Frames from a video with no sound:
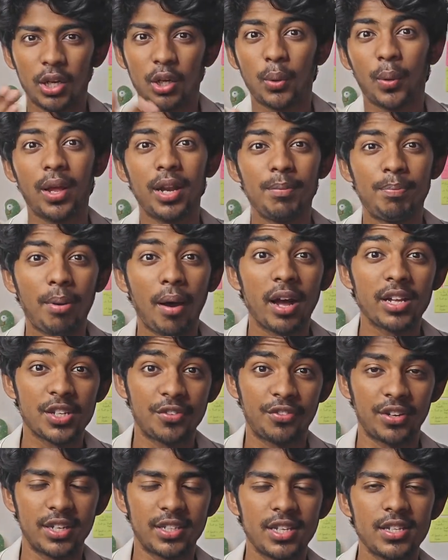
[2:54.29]
There are 12
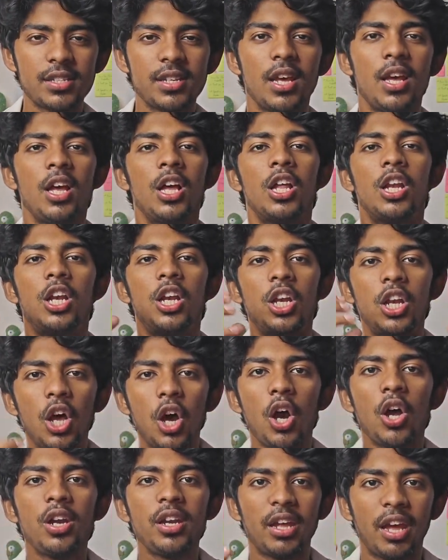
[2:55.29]
parts of tenses.
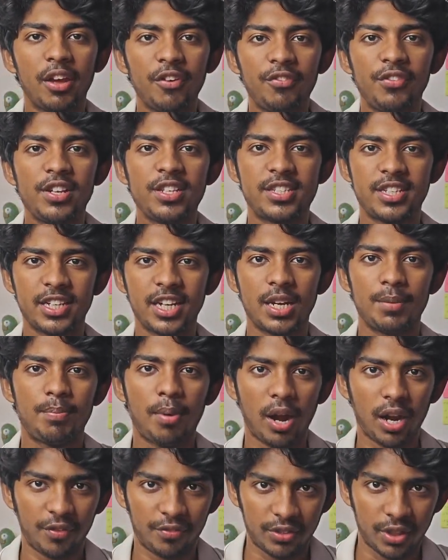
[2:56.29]
Learn every single
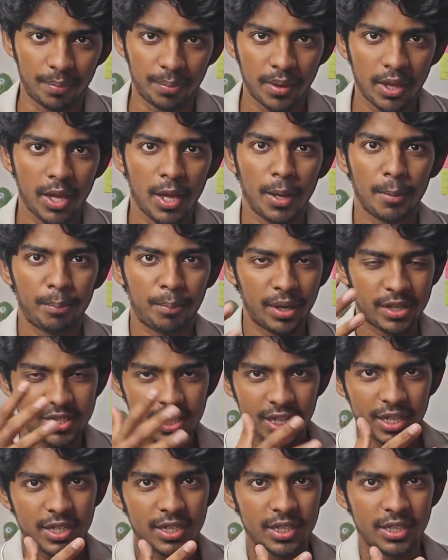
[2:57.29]
part of them.
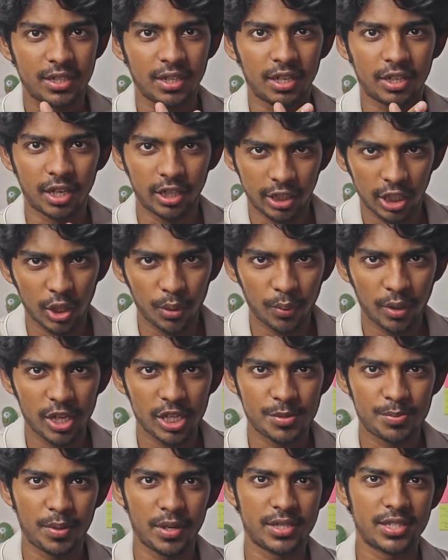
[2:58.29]
Present,
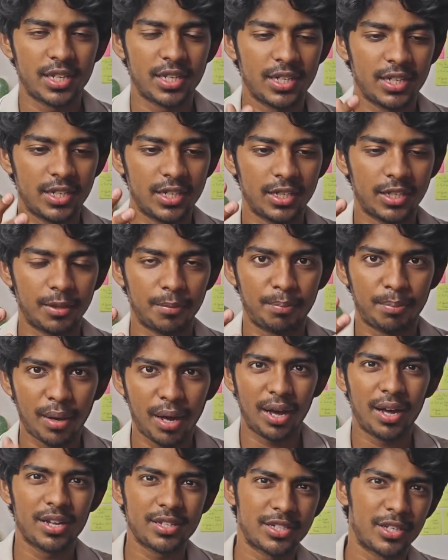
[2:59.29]
continuous, present,
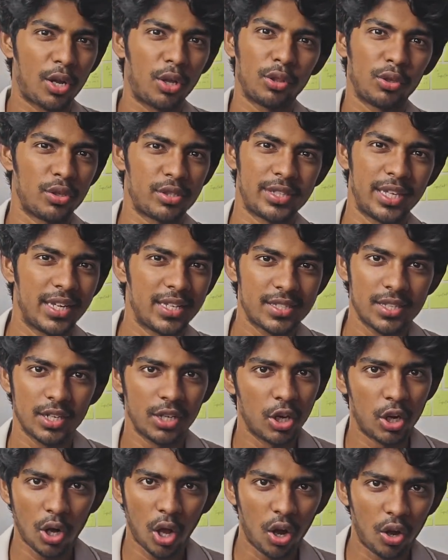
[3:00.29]
past, and all those
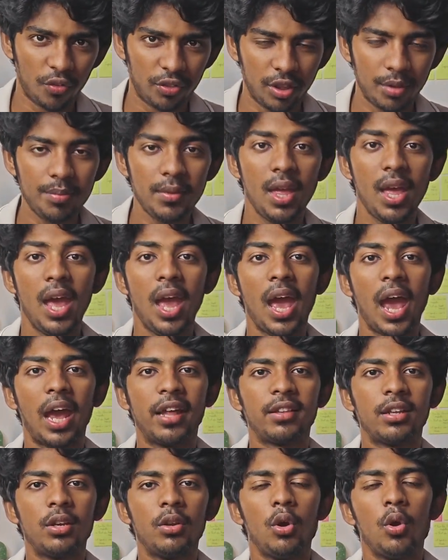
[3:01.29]
things. Learn all of them.
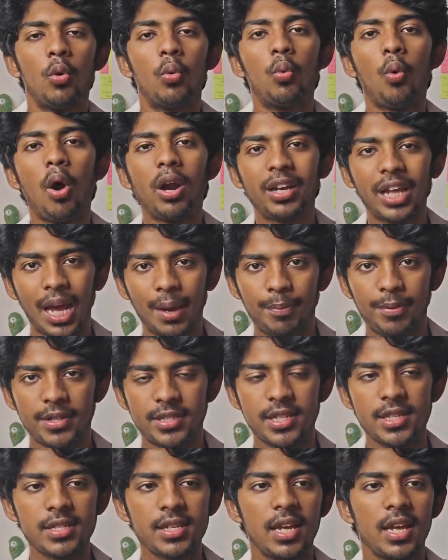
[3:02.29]
And then what
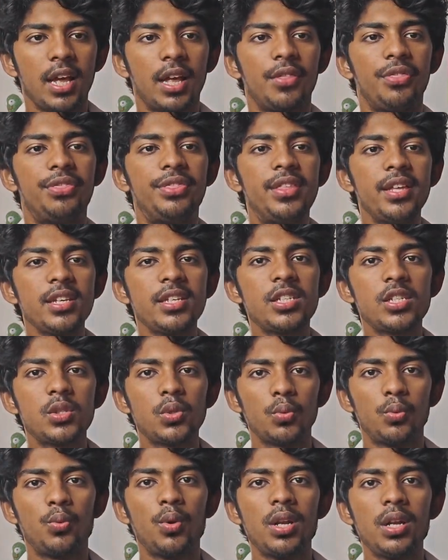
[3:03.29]
happens is,
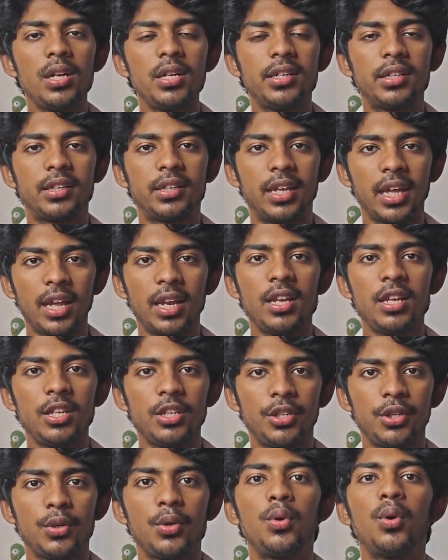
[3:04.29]
this will tell
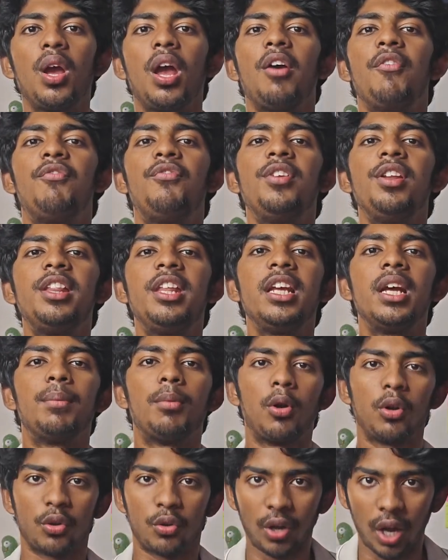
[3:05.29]
you everything
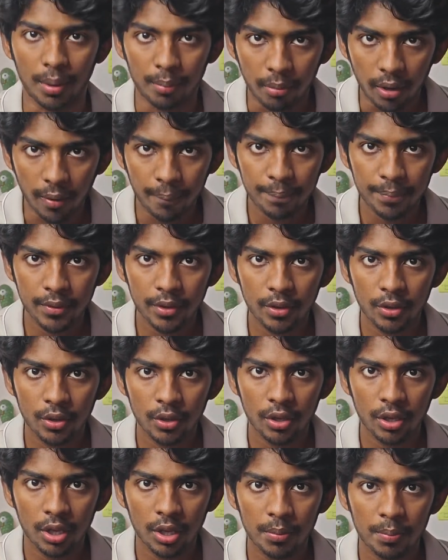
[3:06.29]
about grammar.
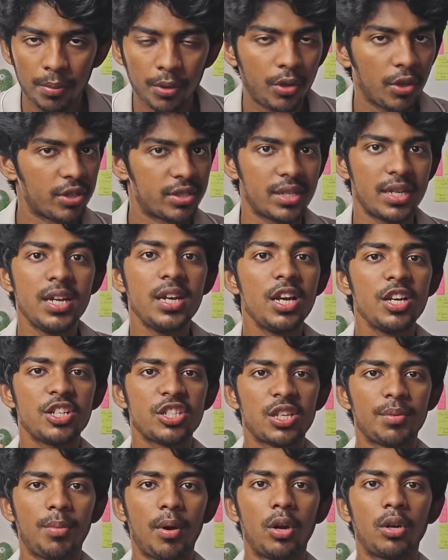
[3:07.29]
Because
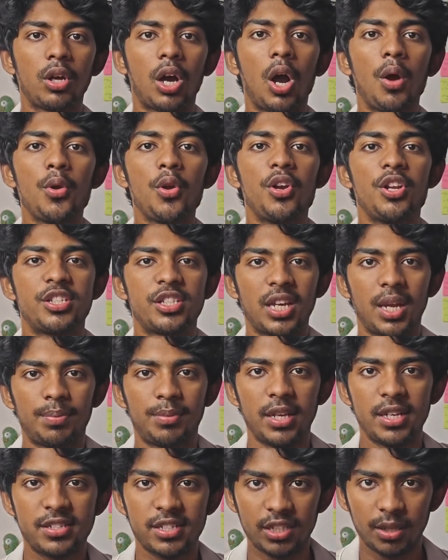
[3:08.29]
English is about how you
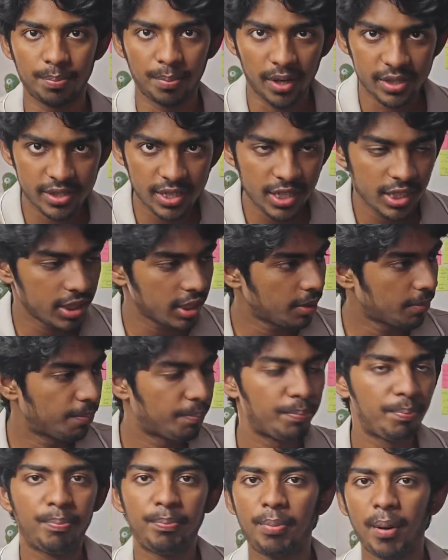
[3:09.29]
describe things in the present,
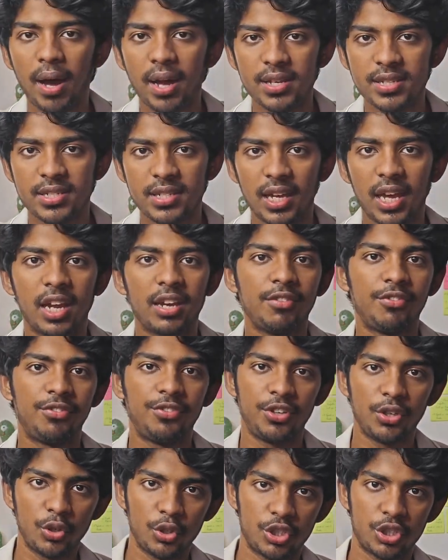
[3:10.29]
past, and
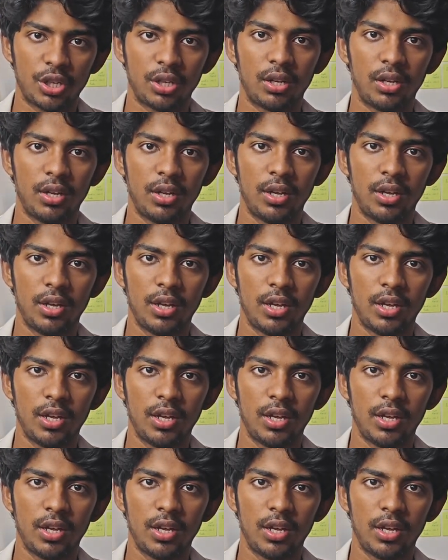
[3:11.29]
future.